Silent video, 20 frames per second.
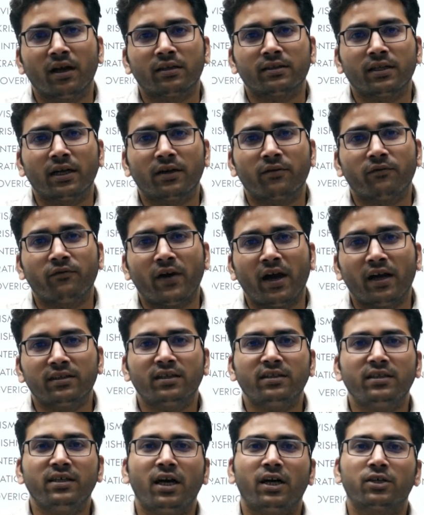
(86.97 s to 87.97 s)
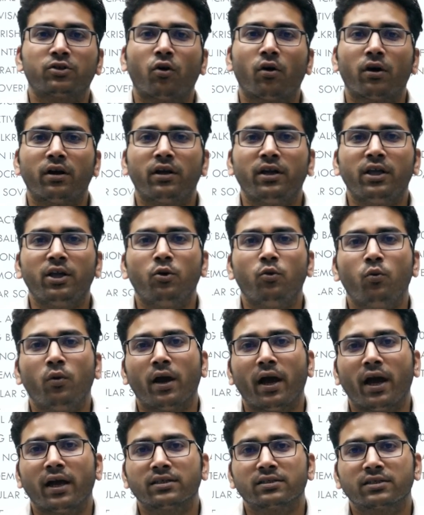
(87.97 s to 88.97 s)
that whether the authority who
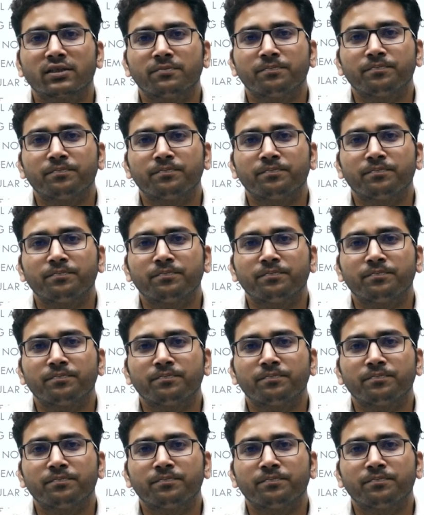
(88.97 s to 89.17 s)
has